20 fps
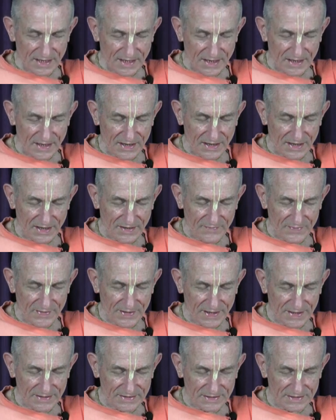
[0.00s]
love
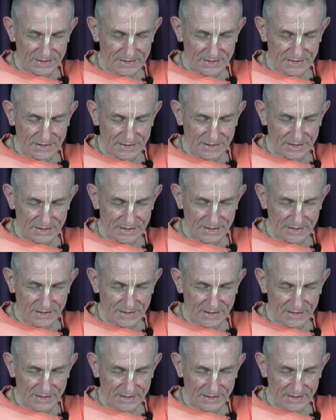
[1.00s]
we are just,
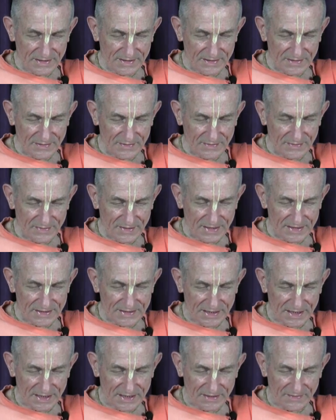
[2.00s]
one is
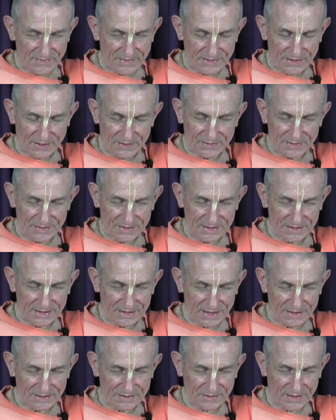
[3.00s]
thinking of his own
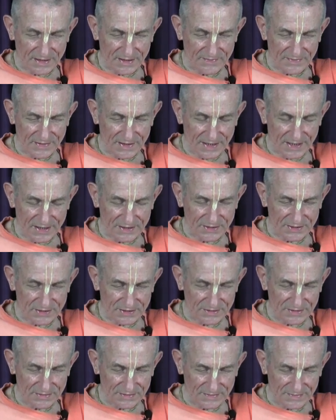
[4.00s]
sense
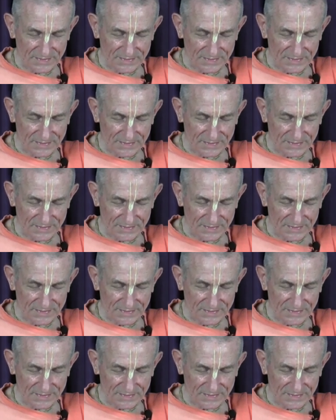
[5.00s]
gratification.